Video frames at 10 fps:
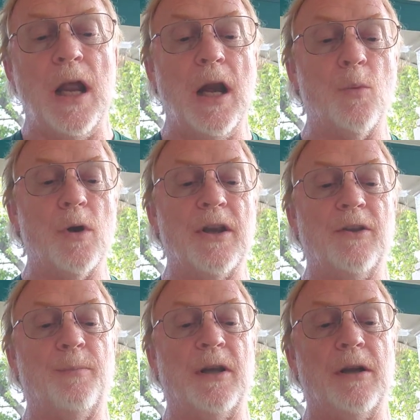Our work
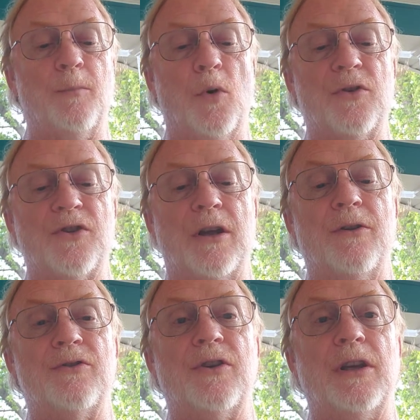has become more
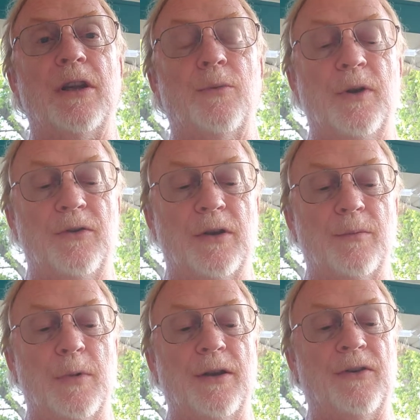challenging in
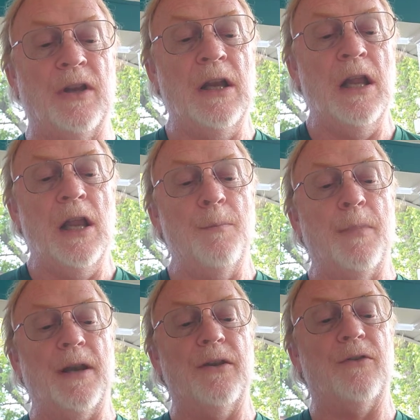recent months,
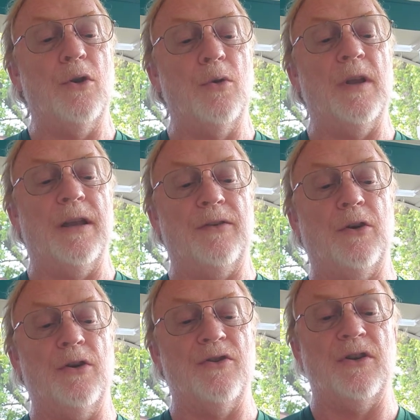but it is no less
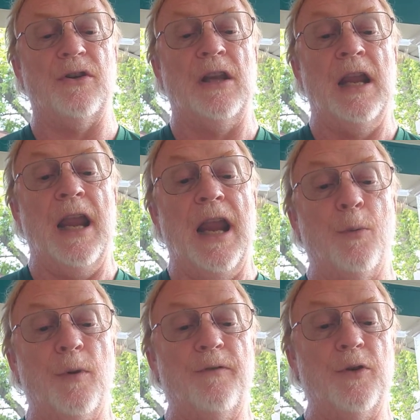urgent.
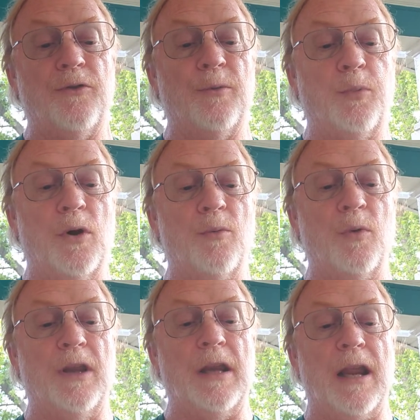And with your support,
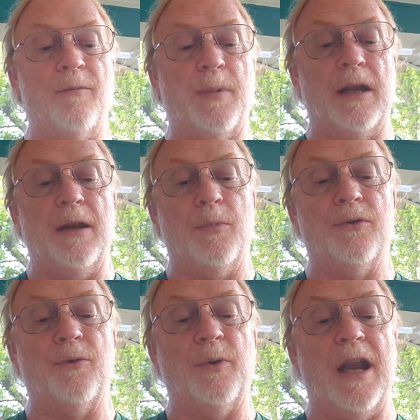we have been able
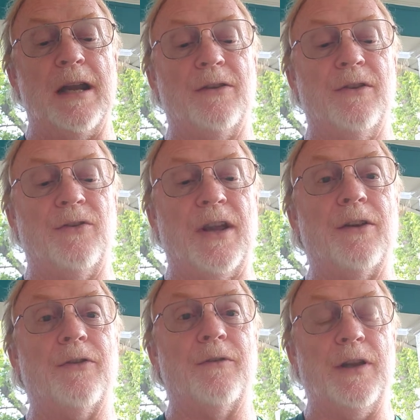to react
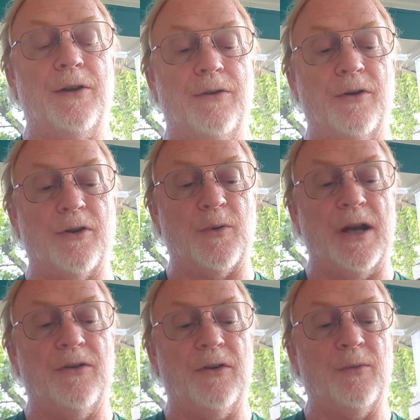decisively to the
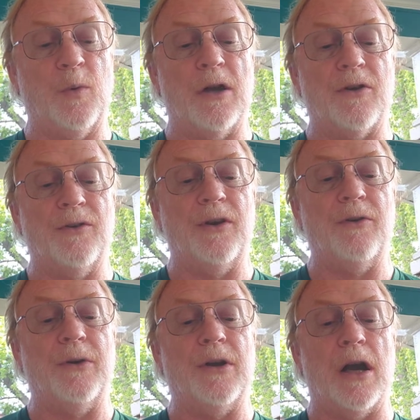crisis while
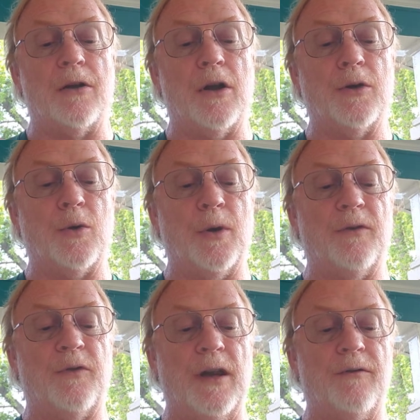continuing our
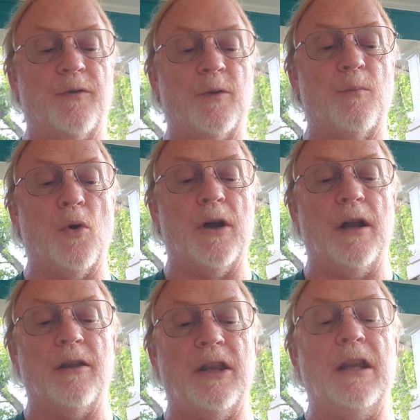ongoing fight for a more
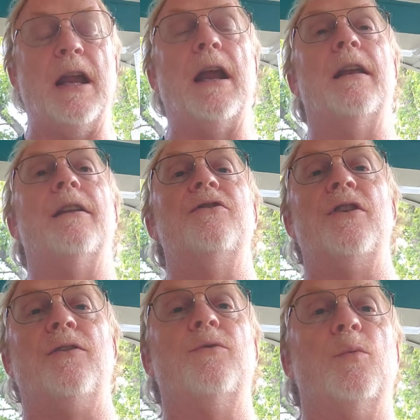healthy and a
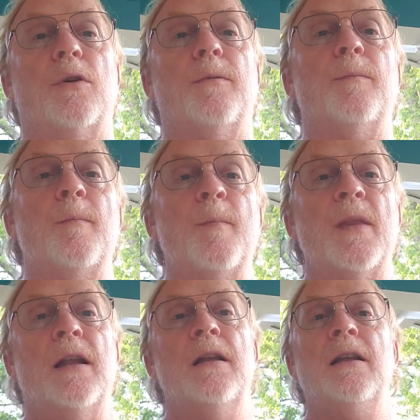just world
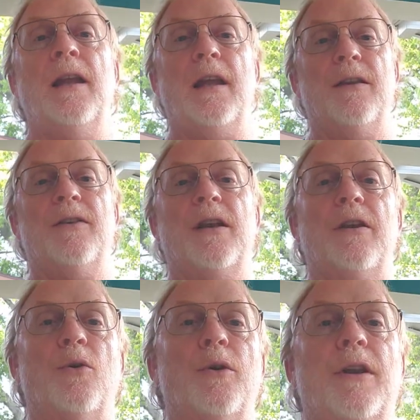yeah, that's the
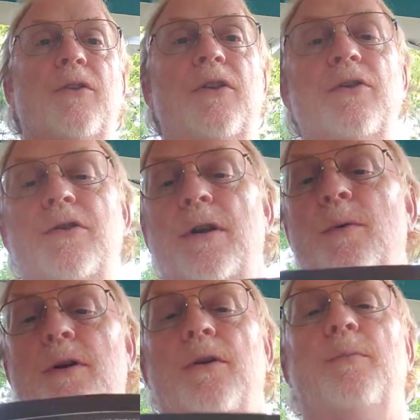kind of organization I
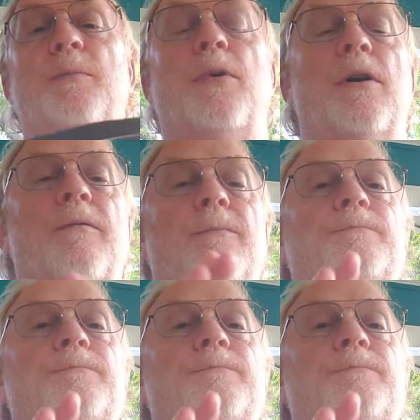want you to be part of.